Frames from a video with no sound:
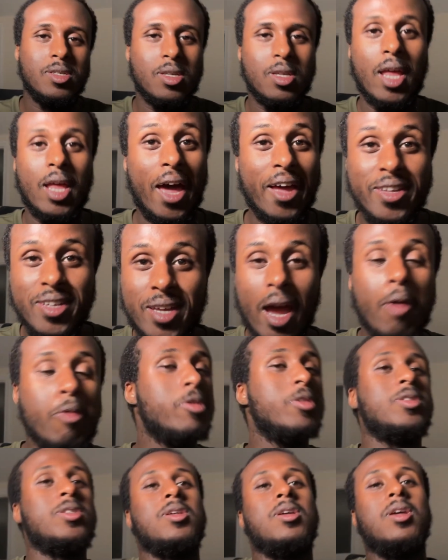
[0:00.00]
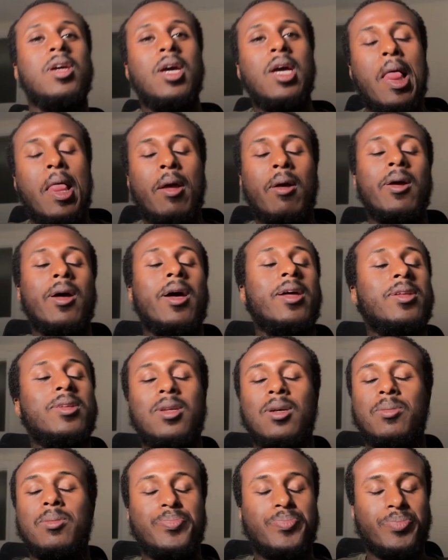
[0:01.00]
I guarantee. And
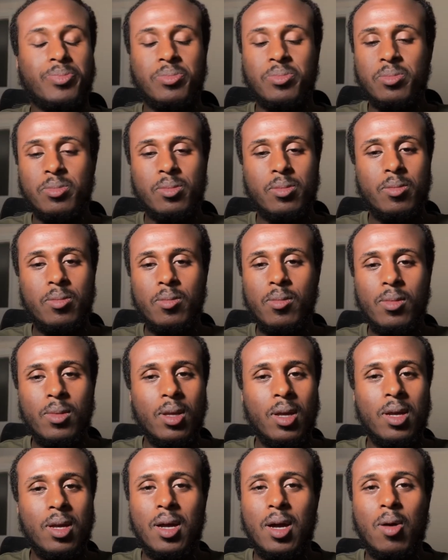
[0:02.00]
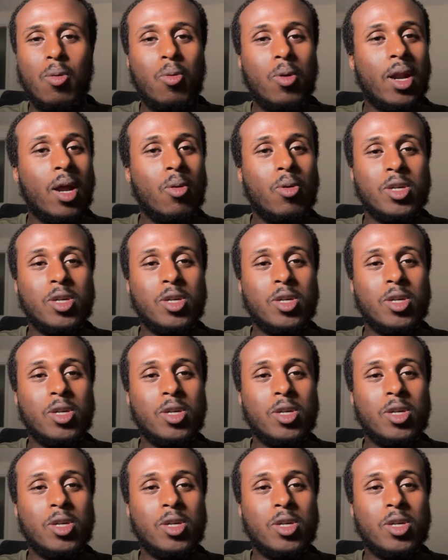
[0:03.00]
when I watched